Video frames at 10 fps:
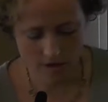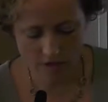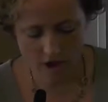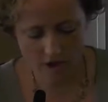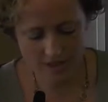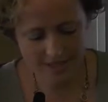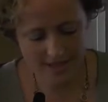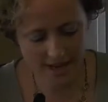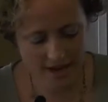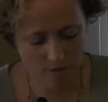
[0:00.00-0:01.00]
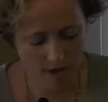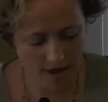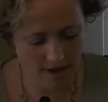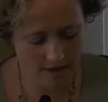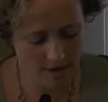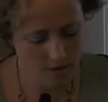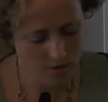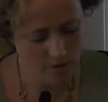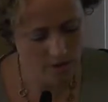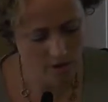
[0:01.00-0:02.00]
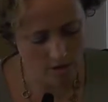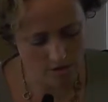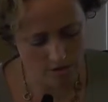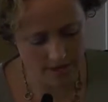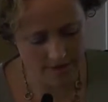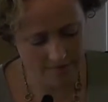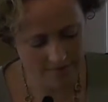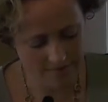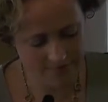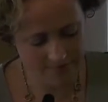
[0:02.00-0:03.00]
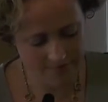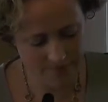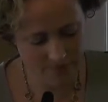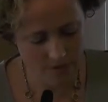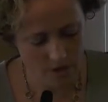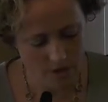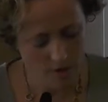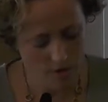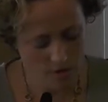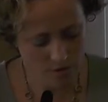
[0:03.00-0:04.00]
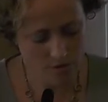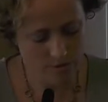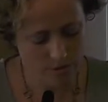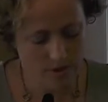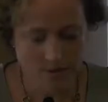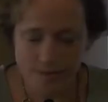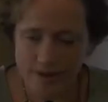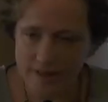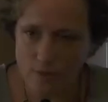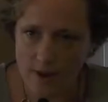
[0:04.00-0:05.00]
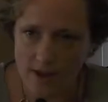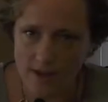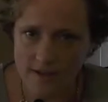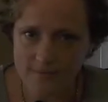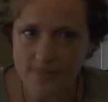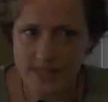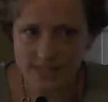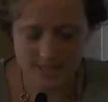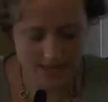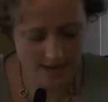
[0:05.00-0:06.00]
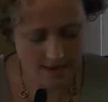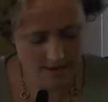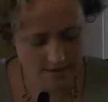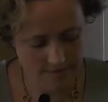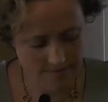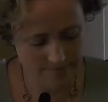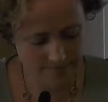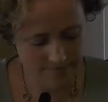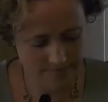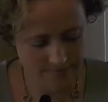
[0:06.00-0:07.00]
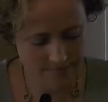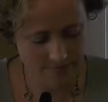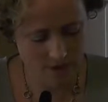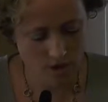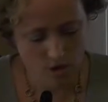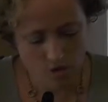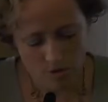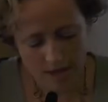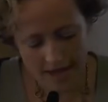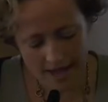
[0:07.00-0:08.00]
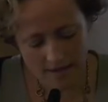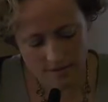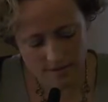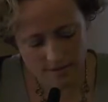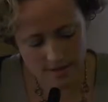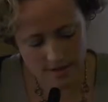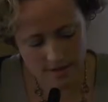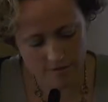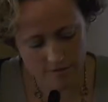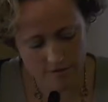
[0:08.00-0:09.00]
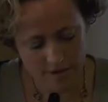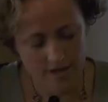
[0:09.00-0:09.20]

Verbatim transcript: On the Haunted Hayride with Audrey, who, by the way is dead, who hanged herself